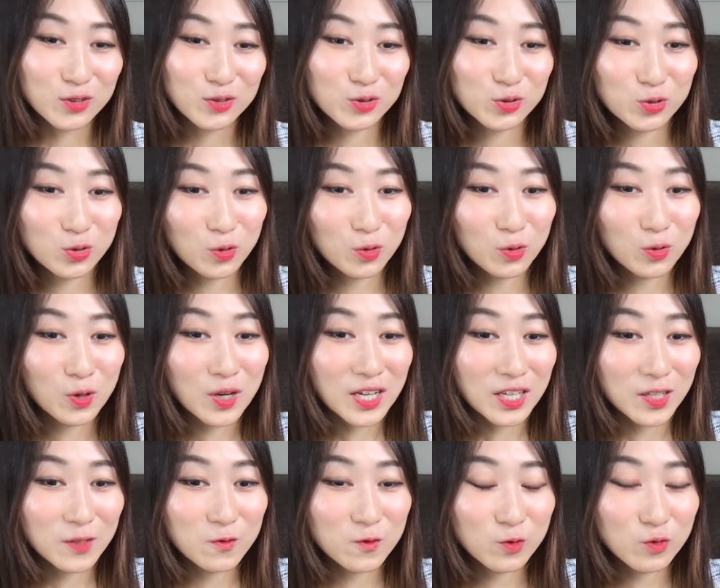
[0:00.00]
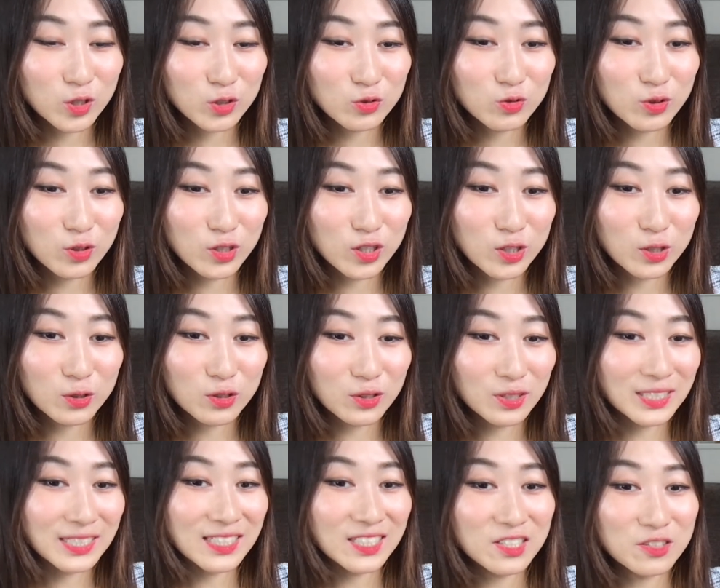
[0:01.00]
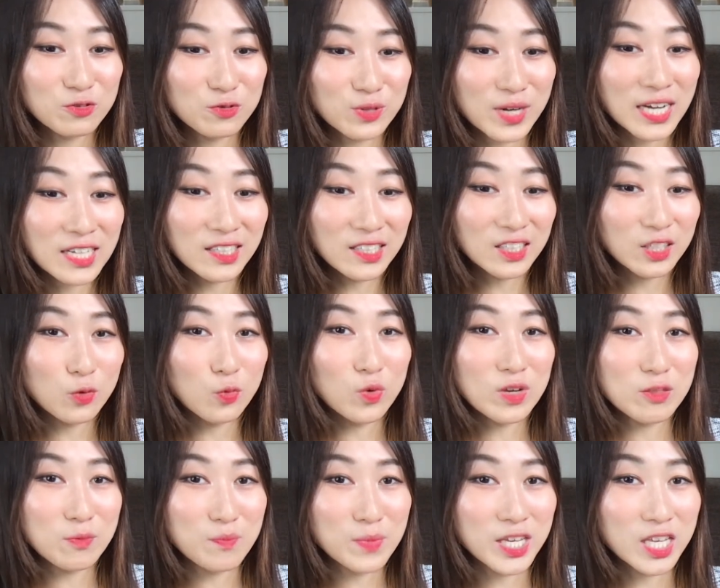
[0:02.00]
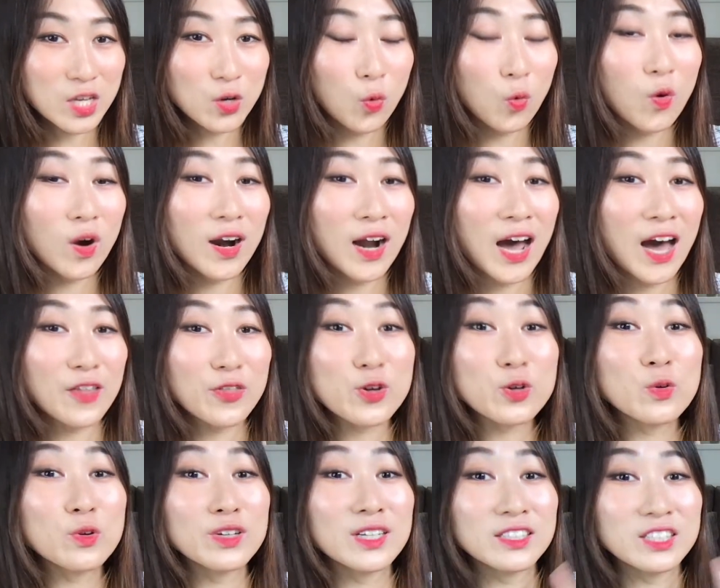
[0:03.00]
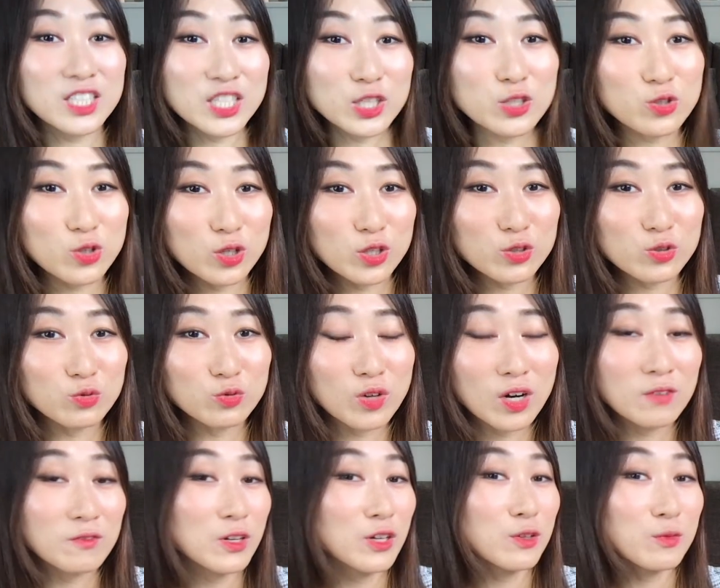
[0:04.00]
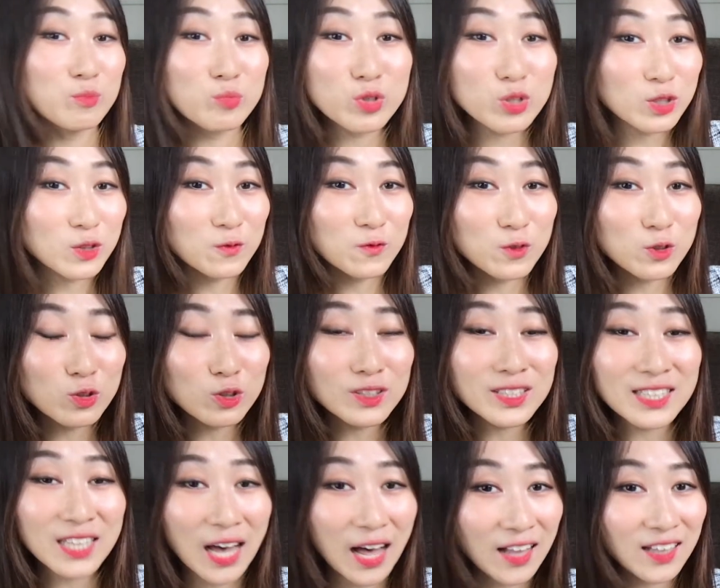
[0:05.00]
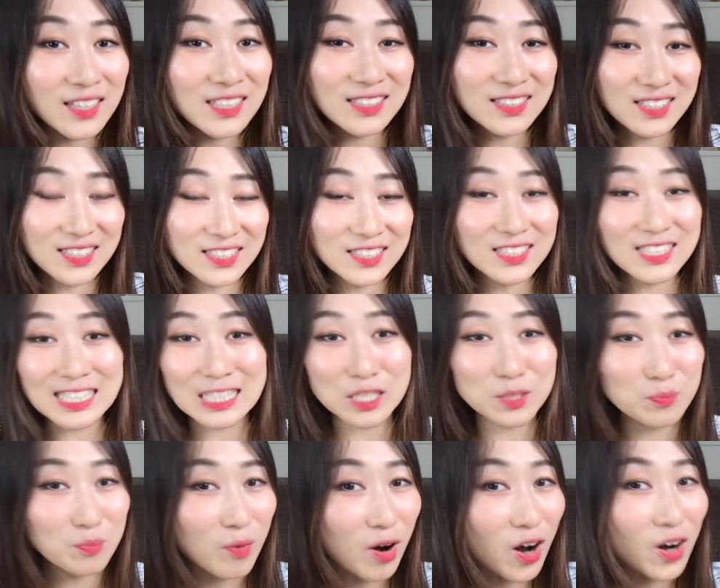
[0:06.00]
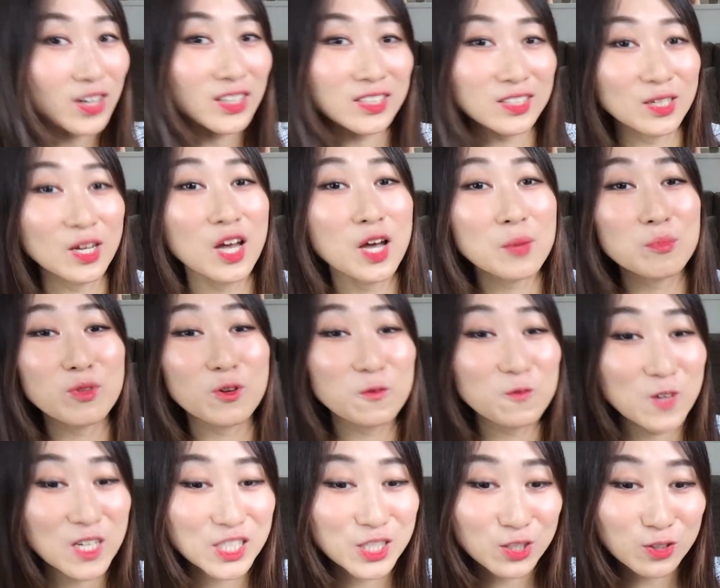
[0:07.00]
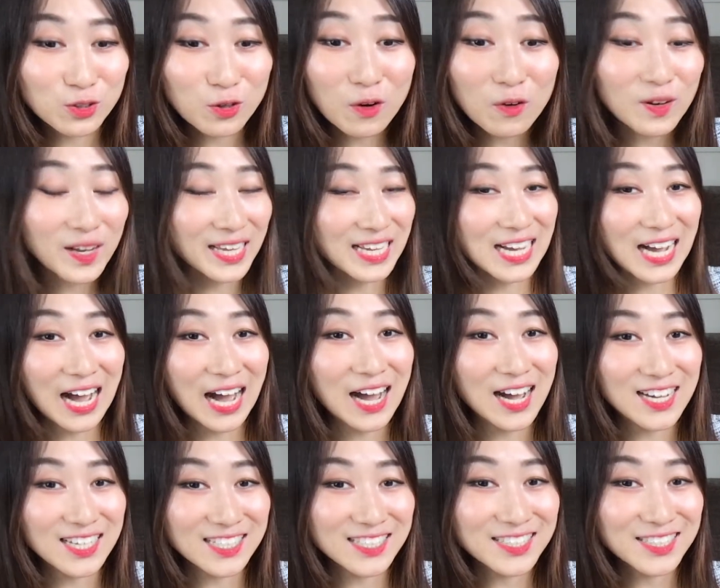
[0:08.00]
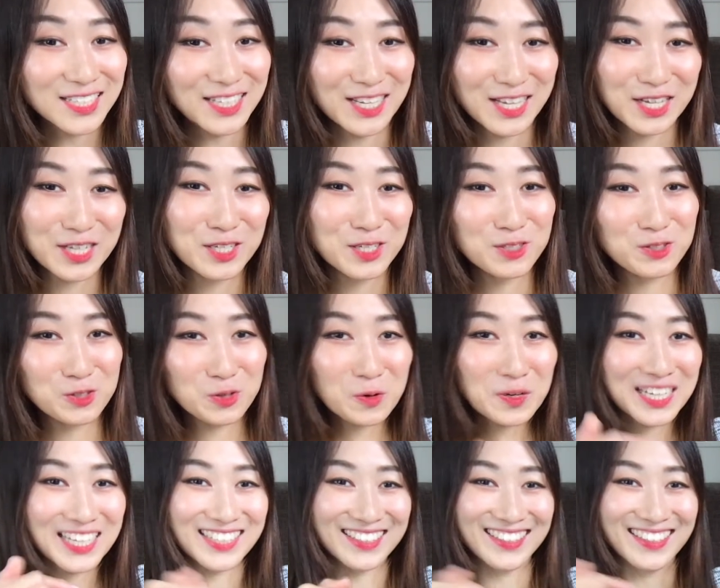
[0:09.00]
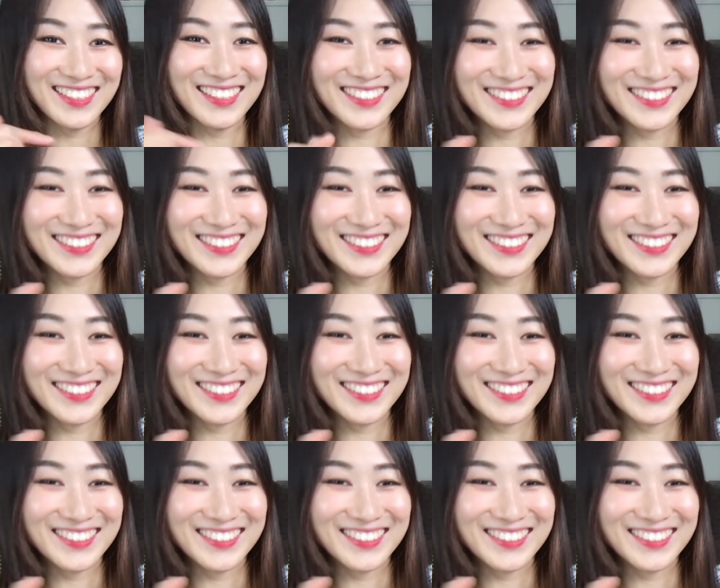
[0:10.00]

So if you want to learn Korean directly with me or other Korean teachers who are very beautiful, talented, smart, professional, and kind, join it